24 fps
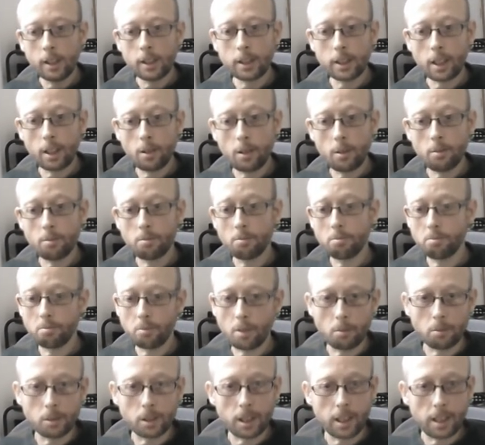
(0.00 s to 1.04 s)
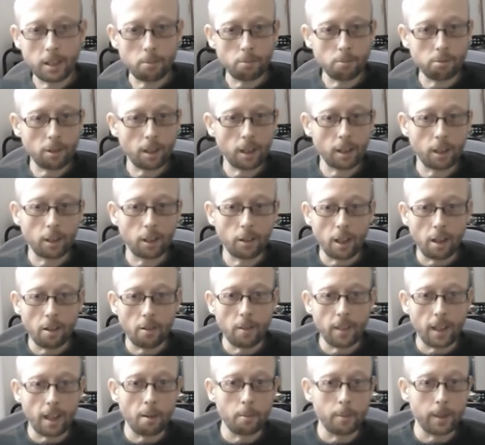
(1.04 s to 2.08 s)
So obviously
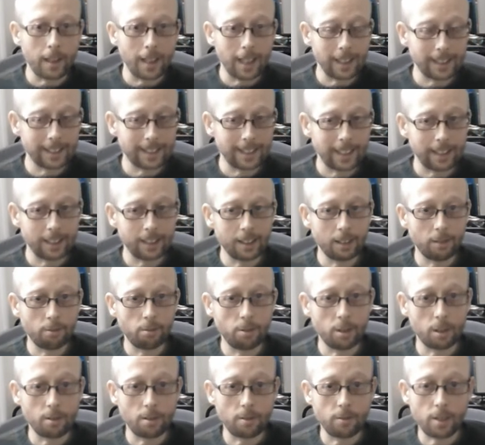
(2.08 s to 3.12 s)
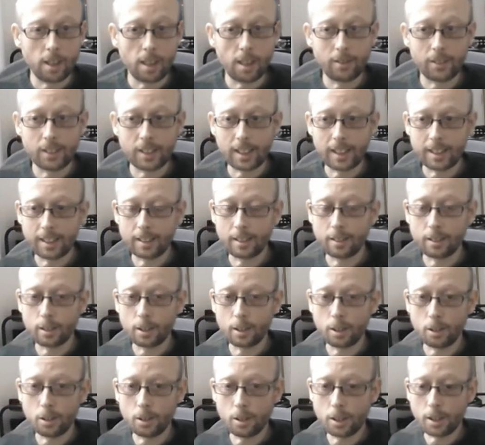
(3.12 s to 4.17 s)
that'll be the last session if we do a 5-session
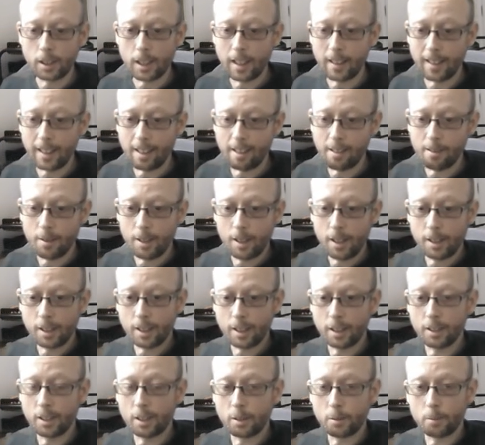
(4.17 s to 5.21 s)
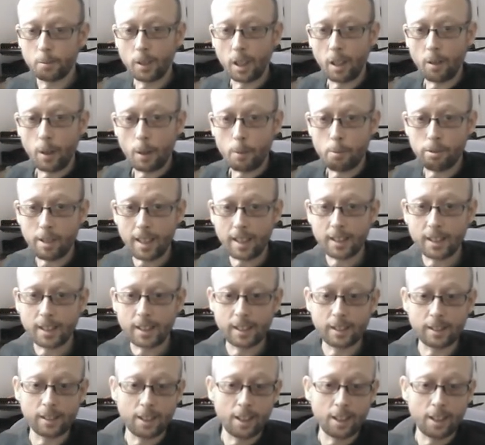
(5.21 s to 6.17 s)
course, and so just go away, practice,